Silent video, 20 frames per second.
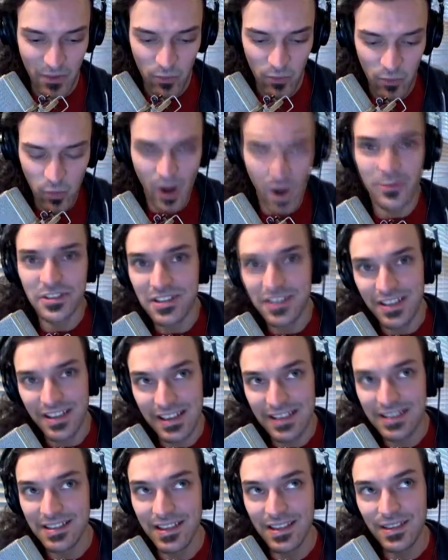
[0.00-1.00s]
what was the
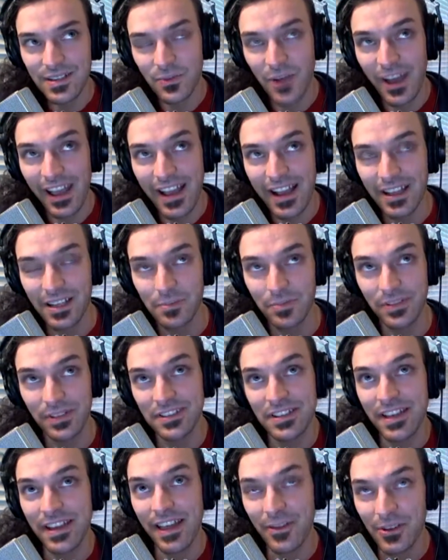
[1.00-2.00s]
easiest way I could put
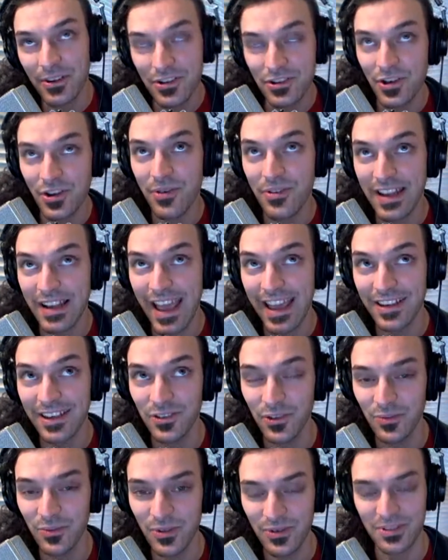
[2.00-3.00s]
together a show that had
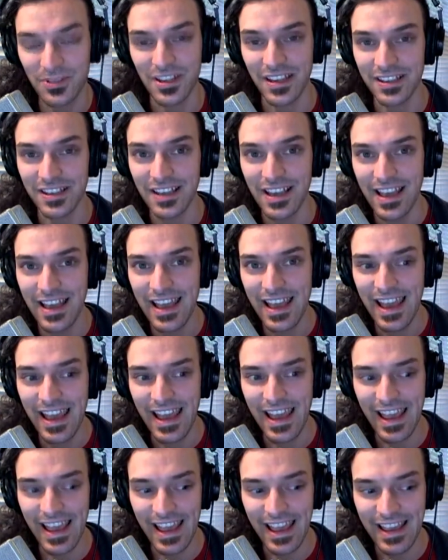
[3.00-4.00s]
new music?
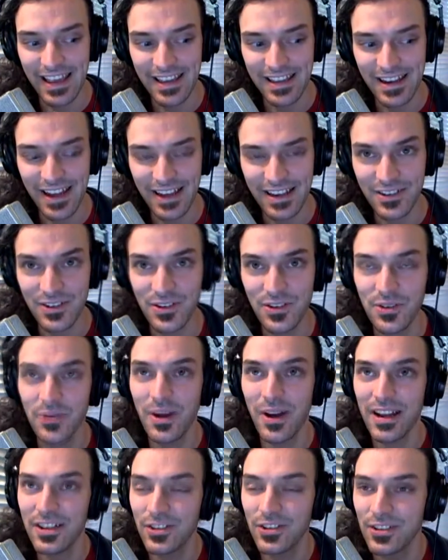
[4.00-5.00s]
And I knew
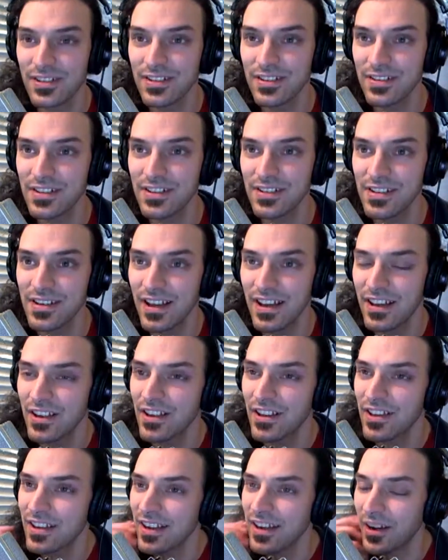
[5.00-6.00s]
I couldn't,
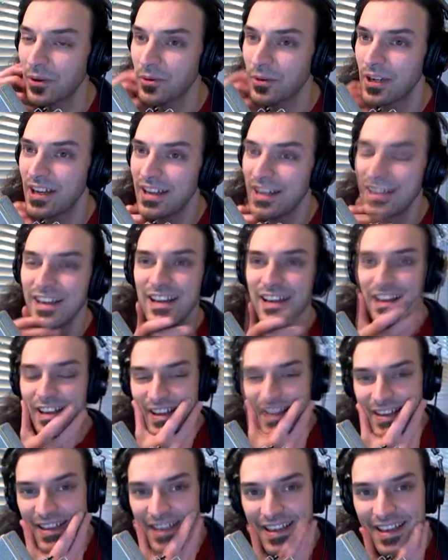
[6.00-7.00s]
you know,
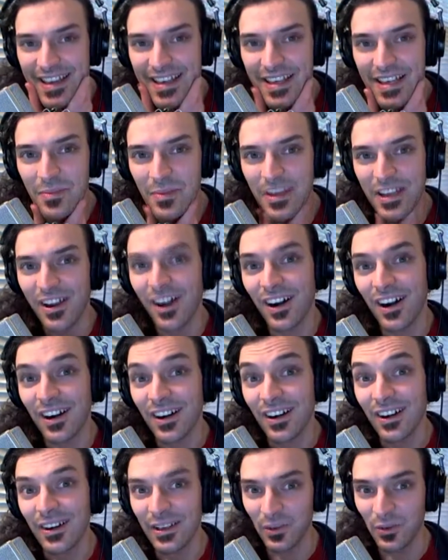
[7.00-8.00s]
hem and
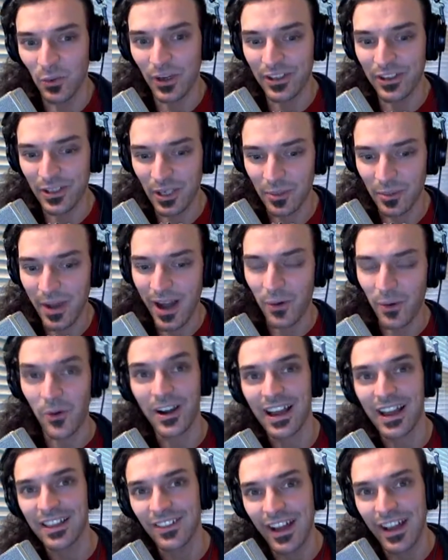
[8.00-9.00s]
haw and wonder about
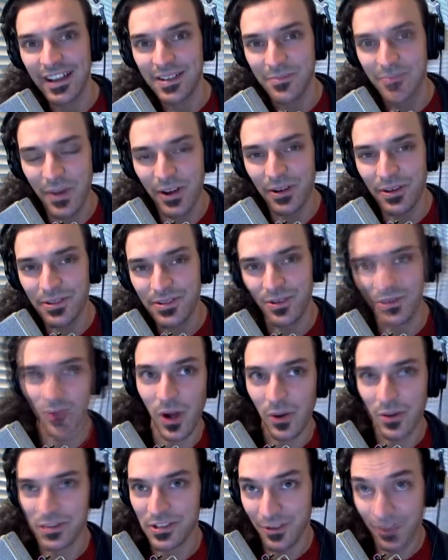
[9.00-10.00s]
what I liked most or
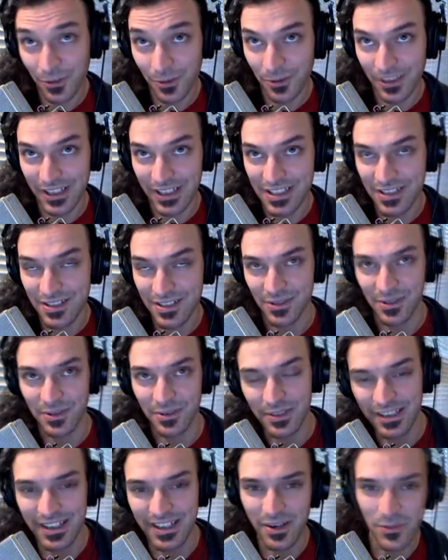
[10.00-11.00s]
what was coolest or,
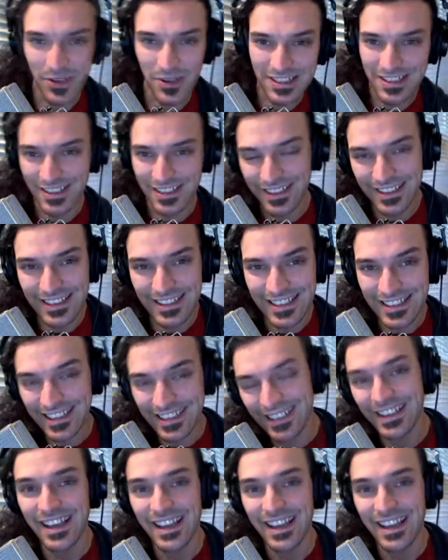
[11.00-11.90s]
you know, what to, uh,